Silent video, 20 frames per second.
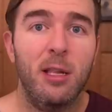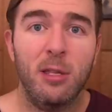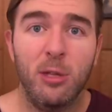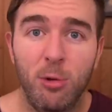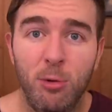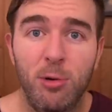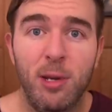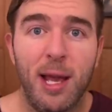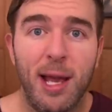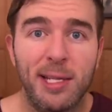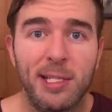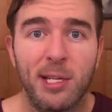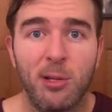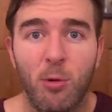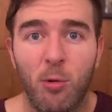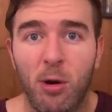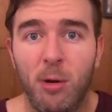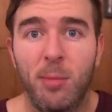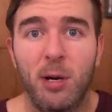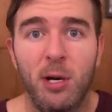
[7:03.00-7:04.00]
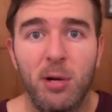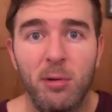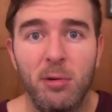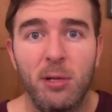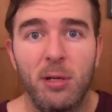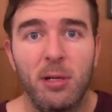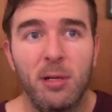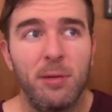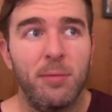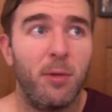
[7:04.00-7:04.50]
luteinizing
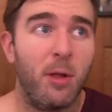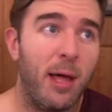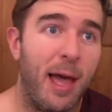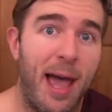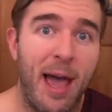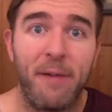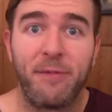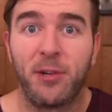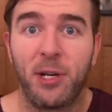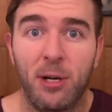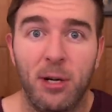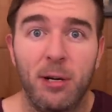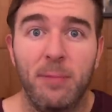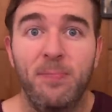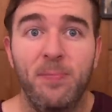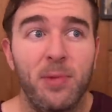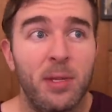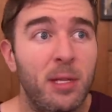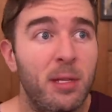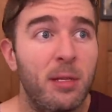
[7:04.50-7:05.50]
hormone. Well, after